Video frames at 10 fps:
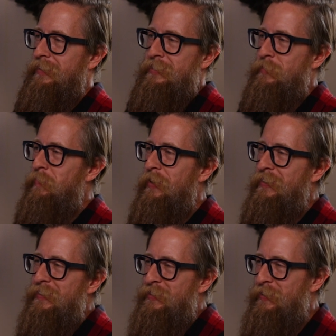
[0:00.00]
because it's part
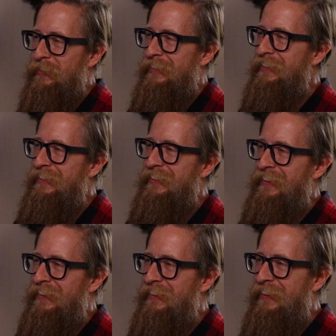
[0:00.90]
of the journey, you
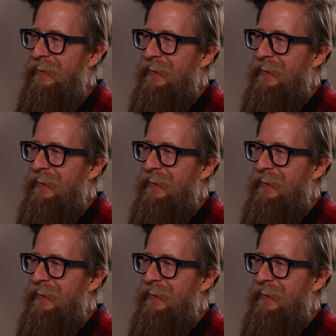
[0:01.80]
know.